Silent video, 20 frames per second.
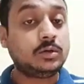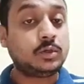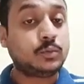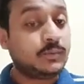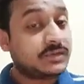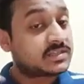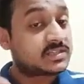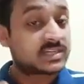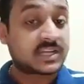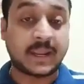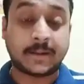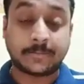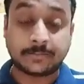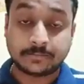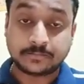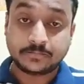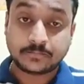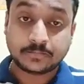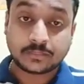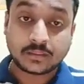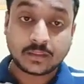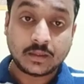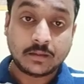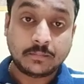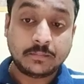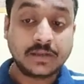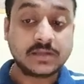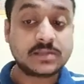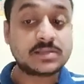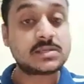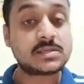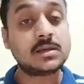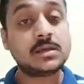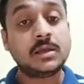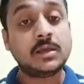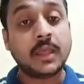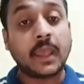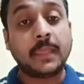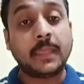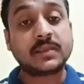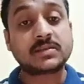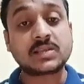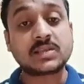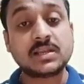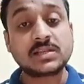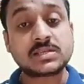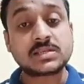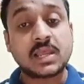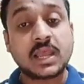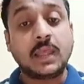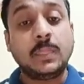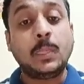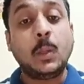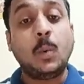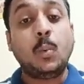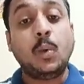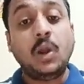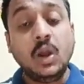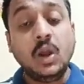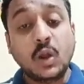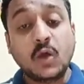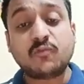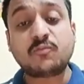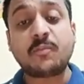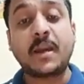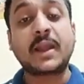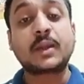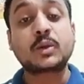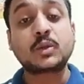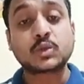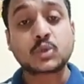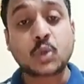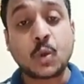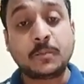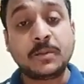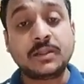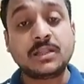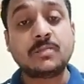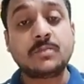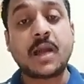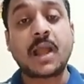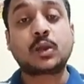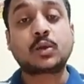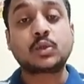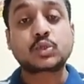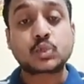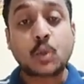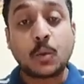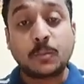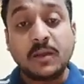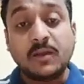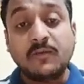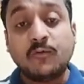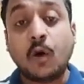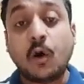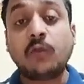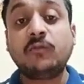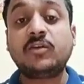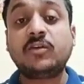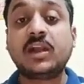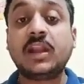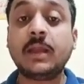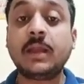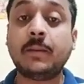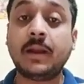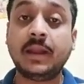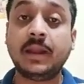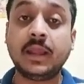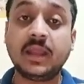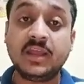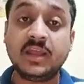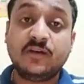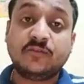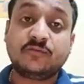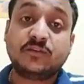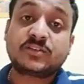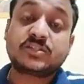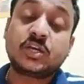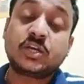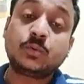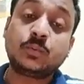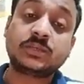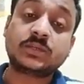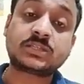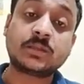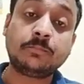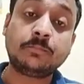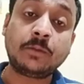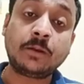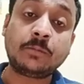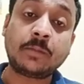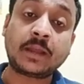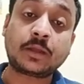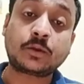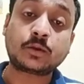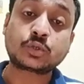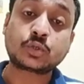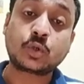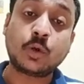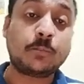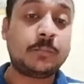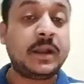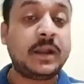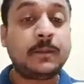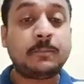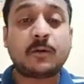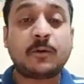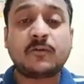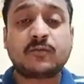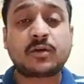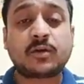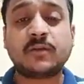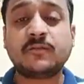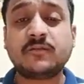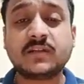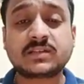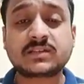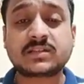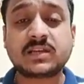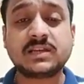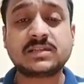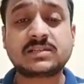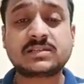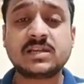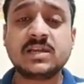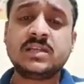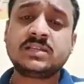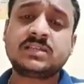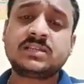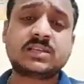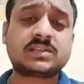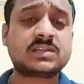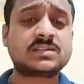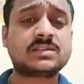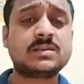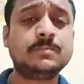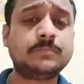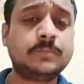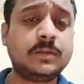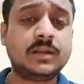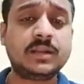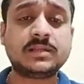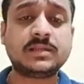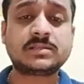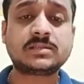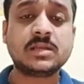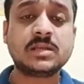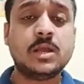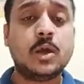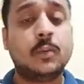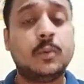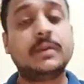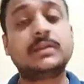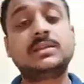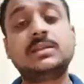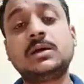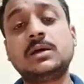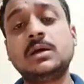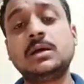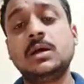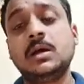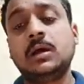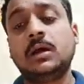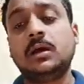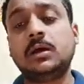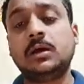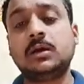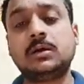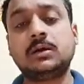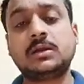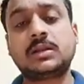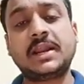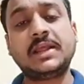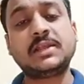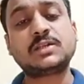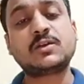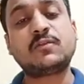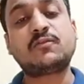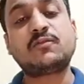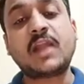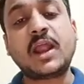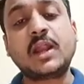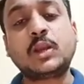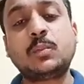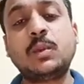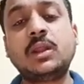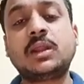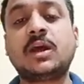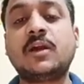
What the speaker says: twist came. Means, in the sense, in the world of microscopy, the microscope evolved day by day. First, it was simple microscope made up of convex lens, just a simple lens where the rays of light will